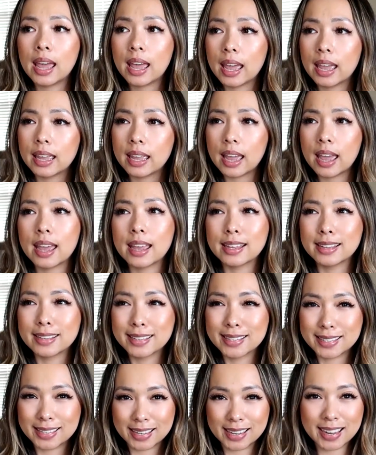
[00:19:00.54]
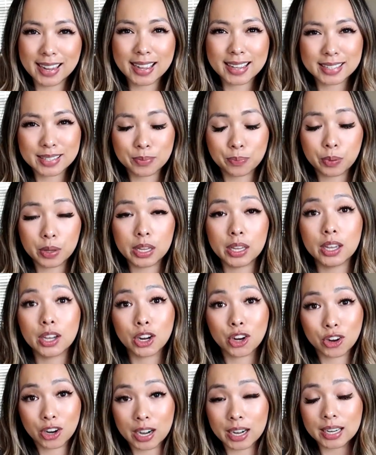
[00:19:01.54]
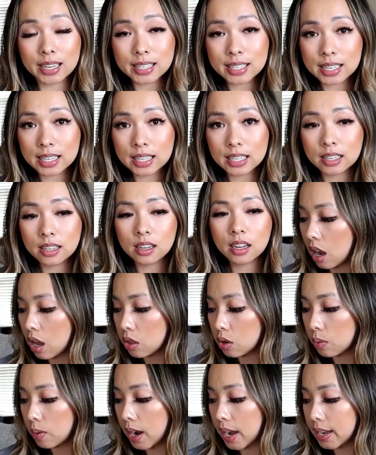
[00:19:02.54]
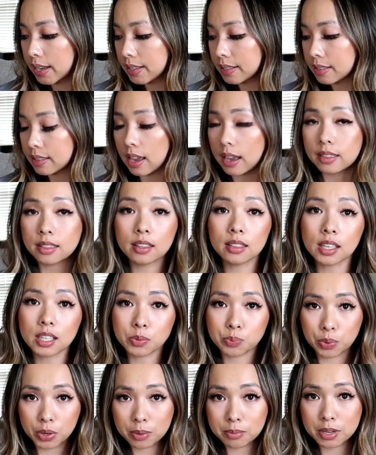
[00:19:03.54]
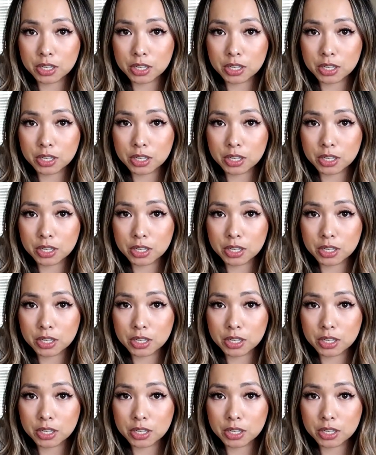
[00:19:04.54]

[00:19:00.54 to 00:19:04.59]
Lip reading: AACSB accredited. Otherwise, I think that's pretty